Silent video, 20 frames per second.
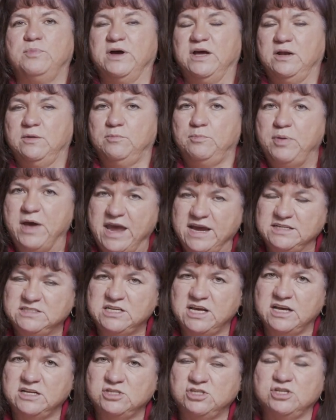but pay
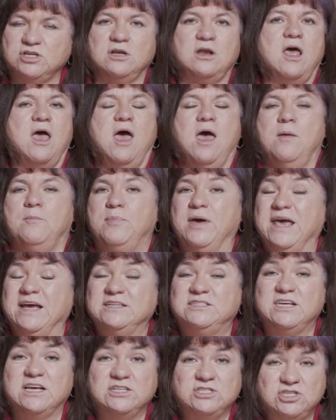attention. Pay
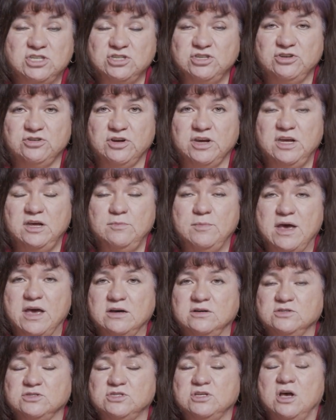attention to your
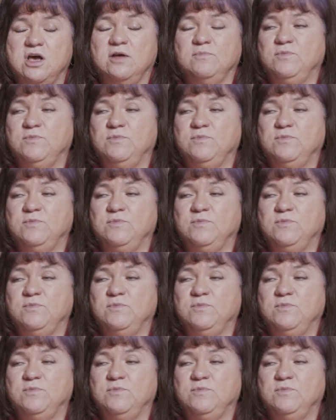emails.